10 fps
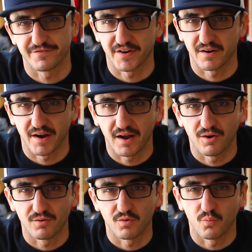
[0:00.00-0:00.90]
fare
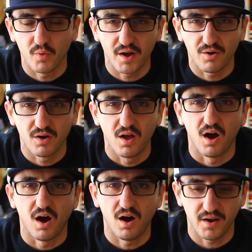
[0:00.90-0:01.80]
out? Well,
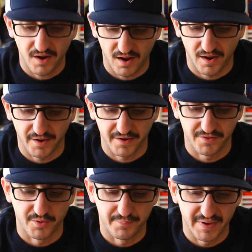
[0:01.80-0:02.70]
on high,
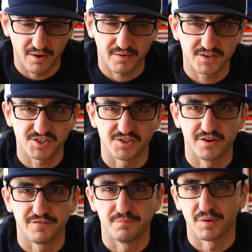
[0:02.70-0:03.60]
the BRS
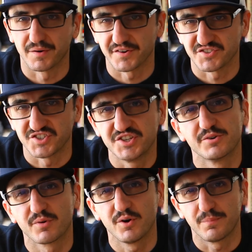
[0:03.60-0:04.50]
stove burned
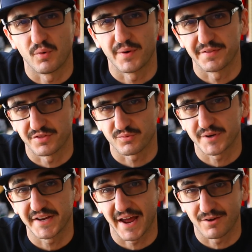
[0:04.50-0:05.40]

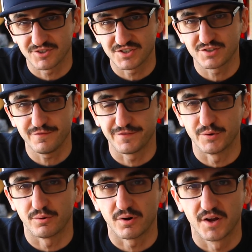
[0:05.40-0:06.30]
0.3 ounces of
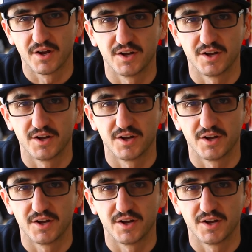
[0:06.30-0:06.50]
fuel